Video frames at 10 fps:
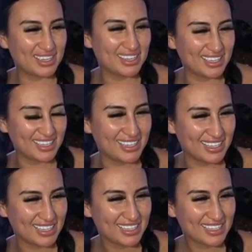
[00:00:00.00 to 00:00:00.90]

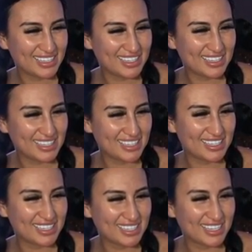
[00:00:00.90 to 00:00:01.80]

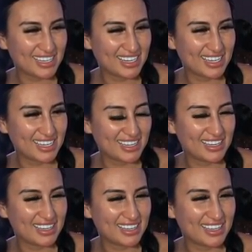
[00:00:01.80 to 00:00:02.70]

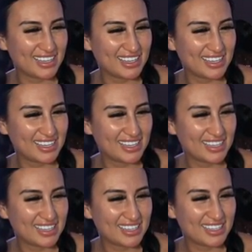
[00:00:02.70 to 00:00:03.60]

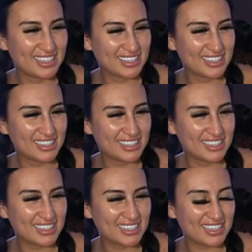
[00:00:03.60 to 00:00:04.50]

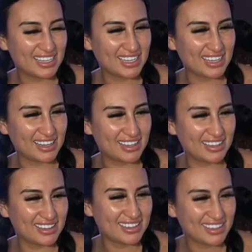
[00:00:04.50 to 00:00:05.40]

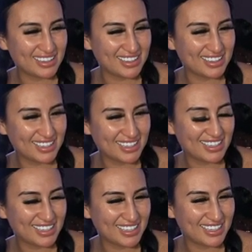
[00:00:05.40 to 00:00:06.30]

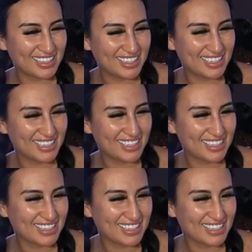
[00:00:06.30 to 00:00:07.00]
This person isn't speaking.